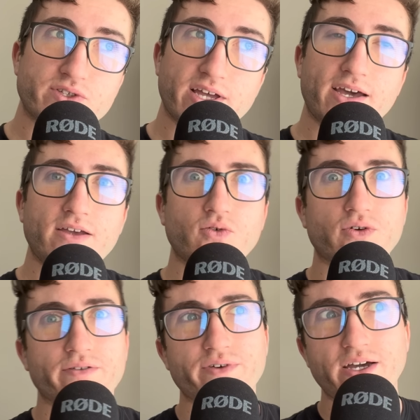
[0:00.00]
stay,
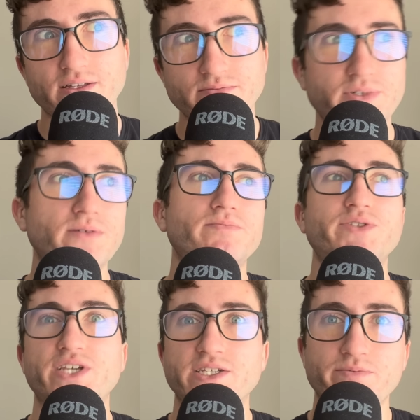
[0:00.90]
or if I did
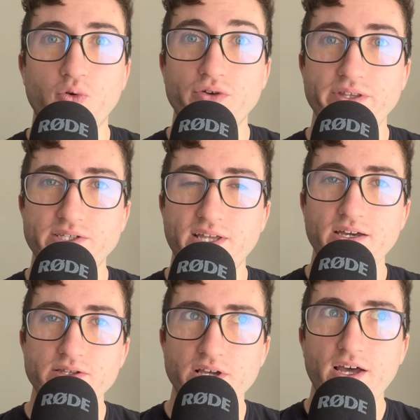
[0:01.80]
6 more of these
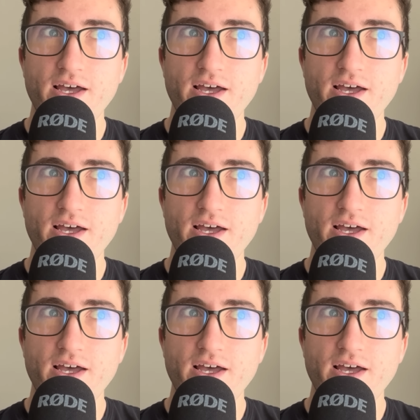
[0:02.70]
stays,